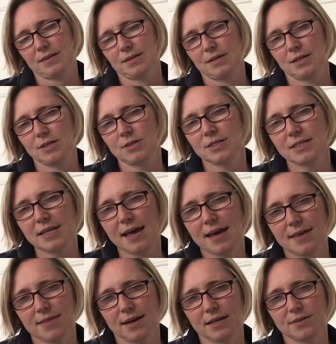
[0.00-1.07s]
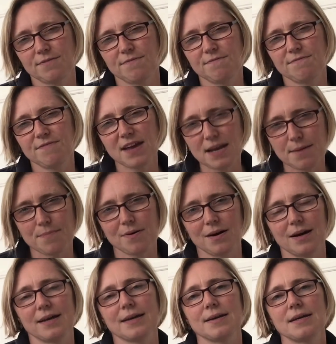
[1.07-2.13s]
Can you say that?
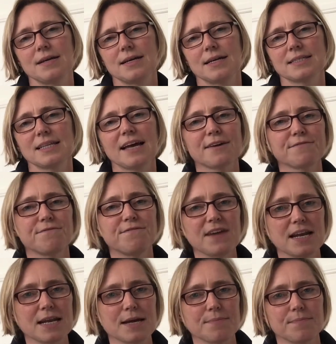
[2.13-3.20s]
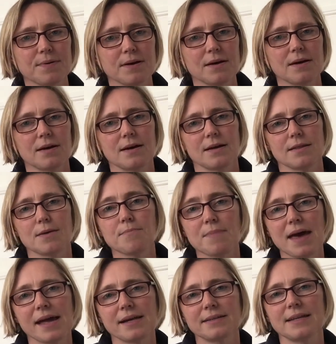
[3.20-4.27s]
Philippi. It's like Philip, the
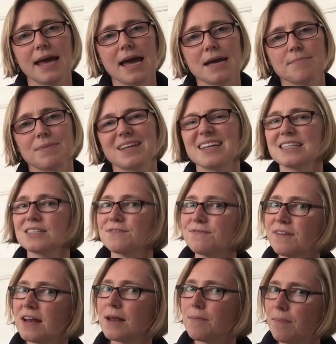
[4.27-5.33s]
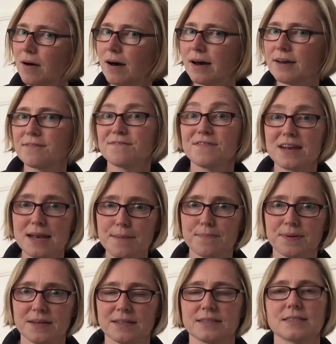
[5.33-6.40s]
male name, but it's Philippi,
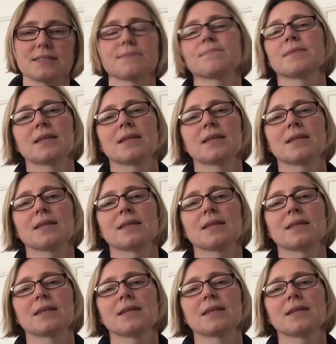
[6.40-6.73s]
Philippians.